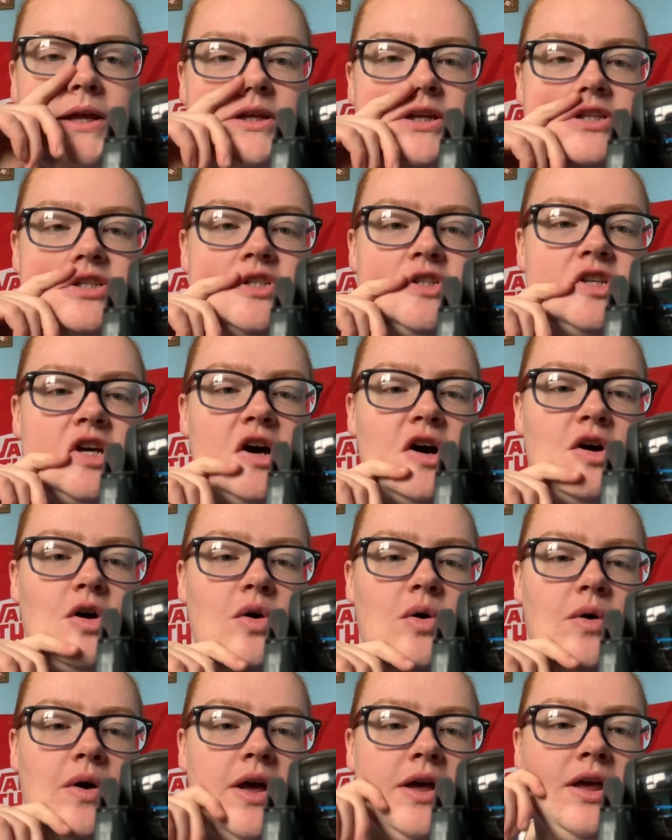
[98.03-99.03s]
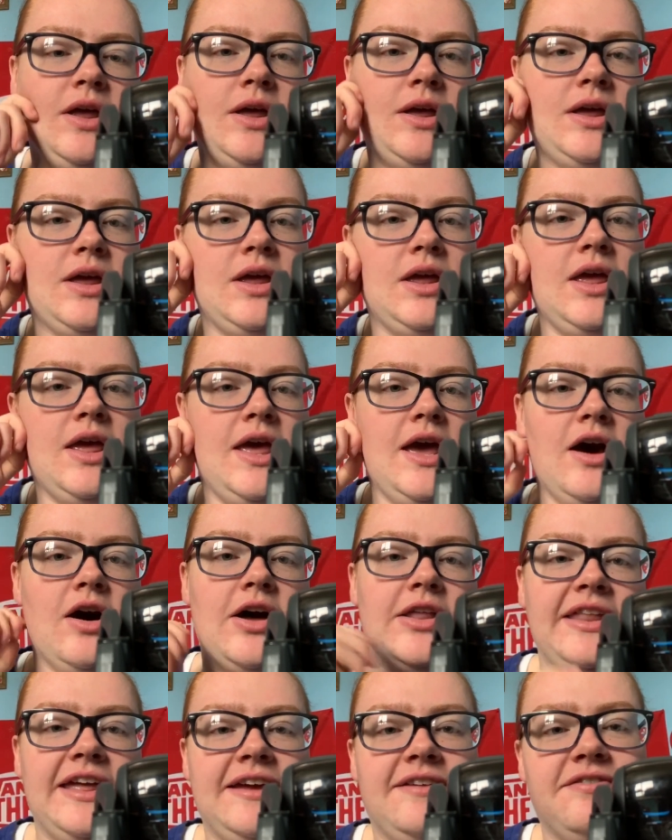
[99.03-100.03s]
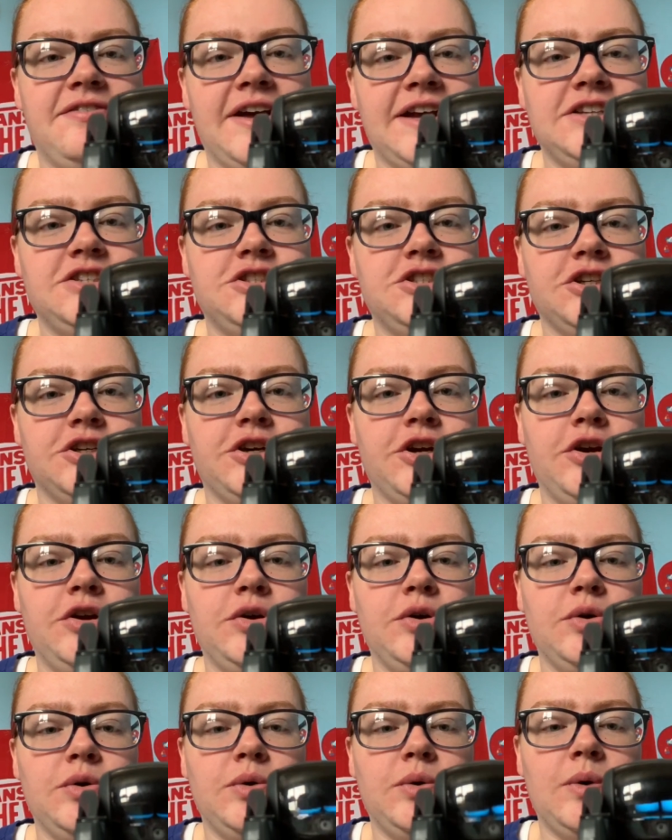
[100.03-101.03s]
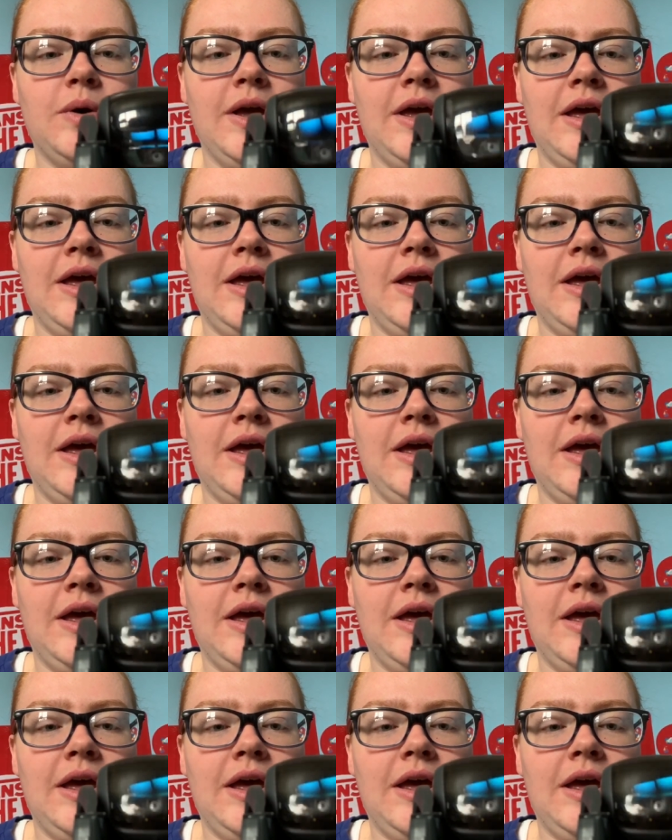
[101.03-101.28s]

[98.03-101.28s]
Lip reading: So unlike Vector, who